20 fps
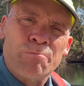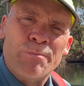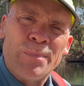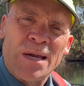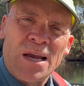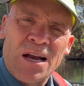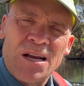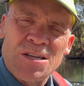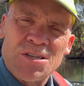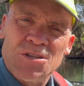
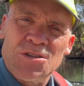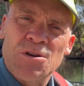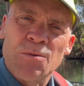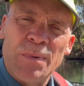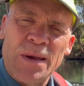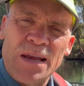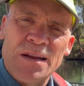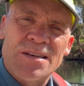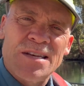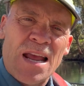because to
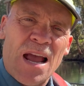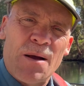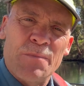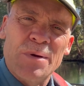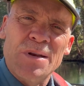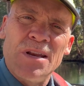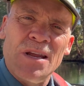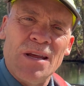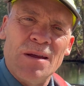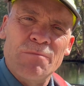be a
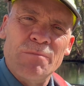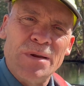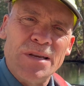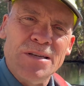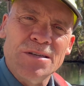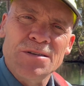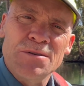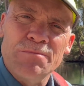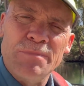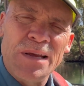
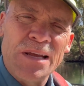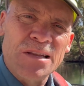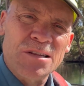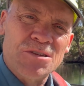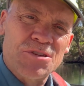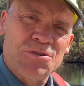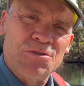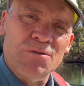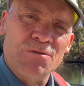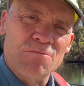talmidim
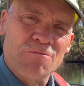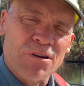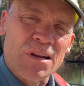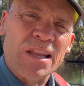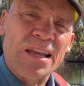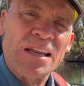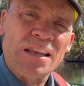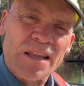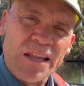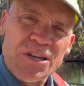means to
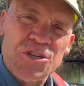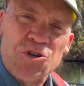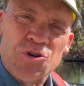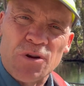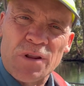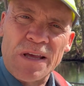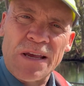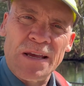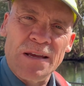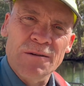really
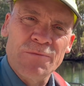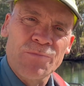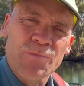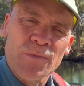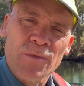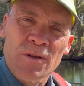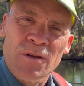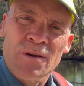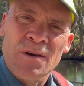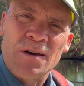literally,
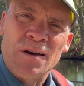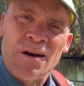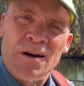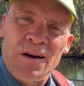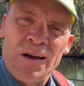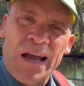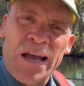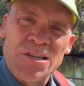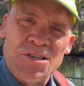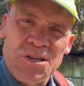
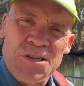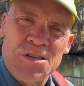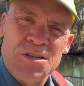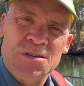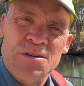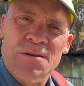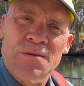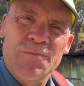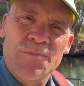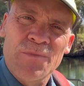as
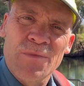it's